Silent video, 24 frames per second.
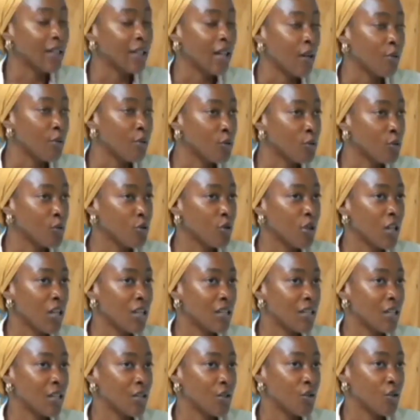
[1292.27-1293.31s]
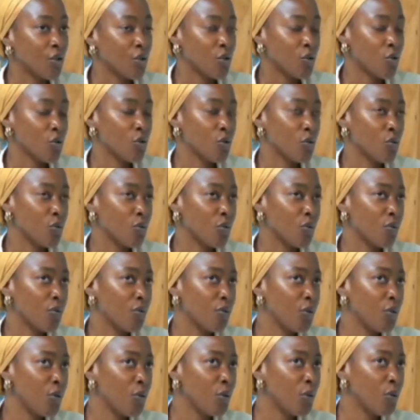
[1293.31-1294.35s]
I want to draw your attention to
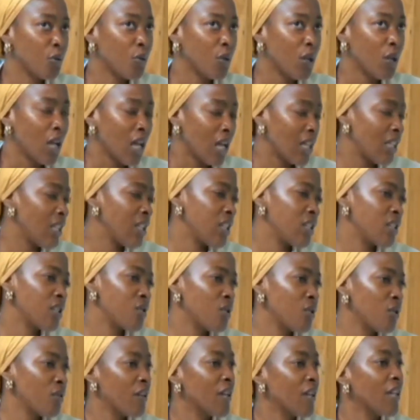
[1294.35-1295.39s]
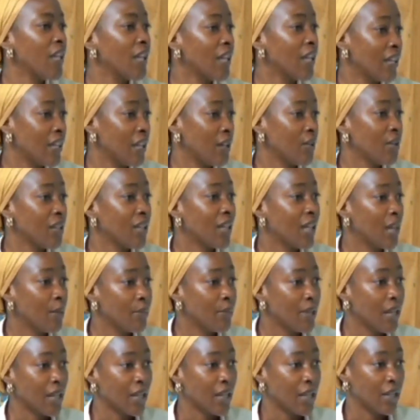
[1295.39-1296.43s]
few, I think it's over a year now, the
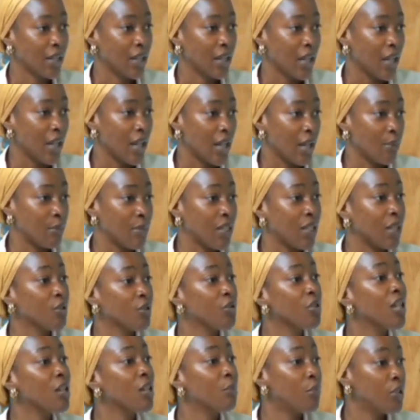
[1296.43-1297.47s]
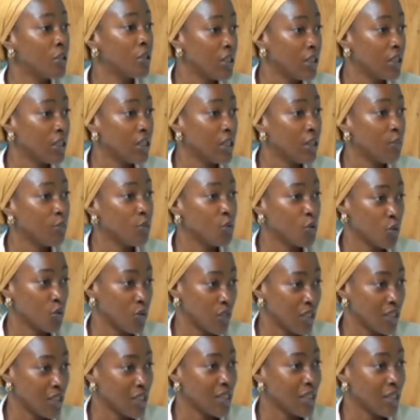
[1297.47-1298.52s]
Gambia electoral body came to
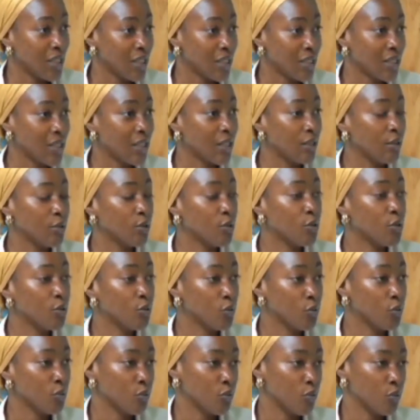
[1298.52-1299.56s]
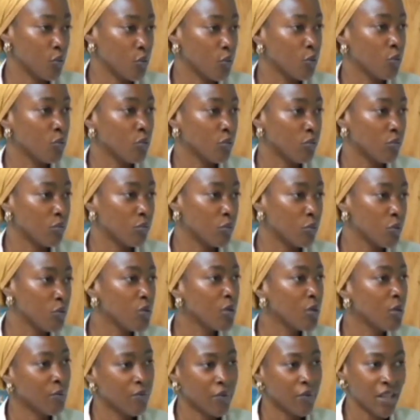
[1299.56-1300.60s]
ECSL to, you know, do
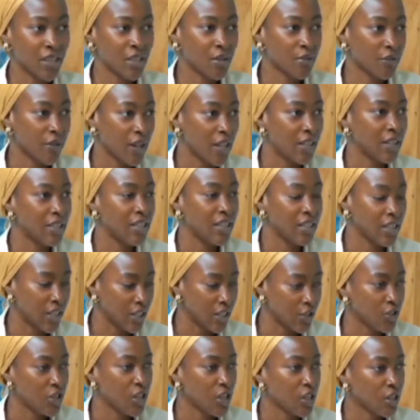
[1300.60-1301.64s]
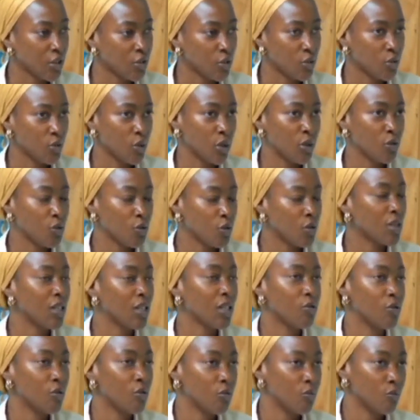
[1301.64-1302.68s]
some fact finding and checks to ensure
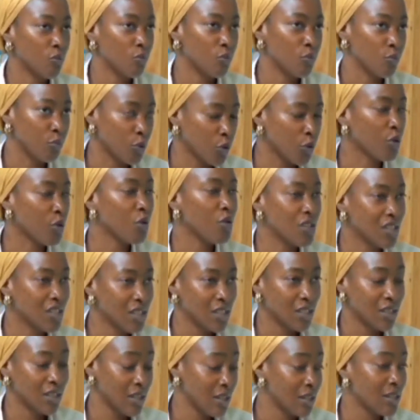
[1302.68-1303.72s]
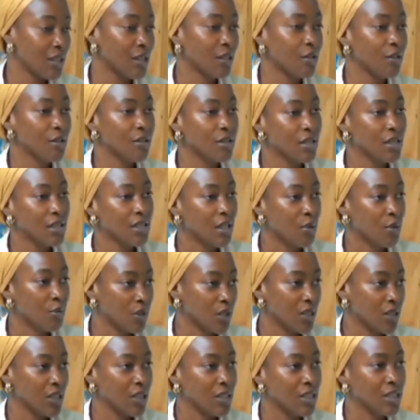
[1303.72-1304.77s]
that both countries, sister countries, are
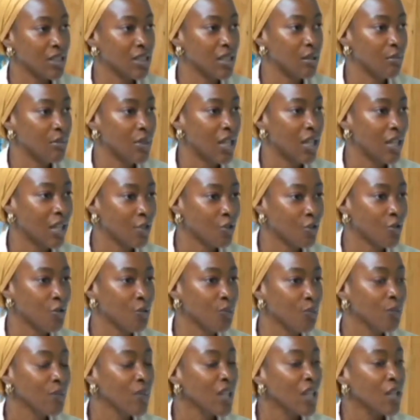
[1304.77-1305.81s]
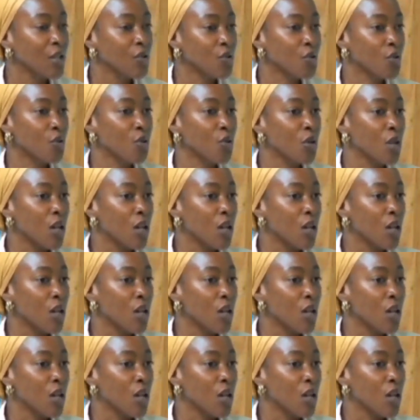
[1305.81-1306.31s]
working in the same direction. So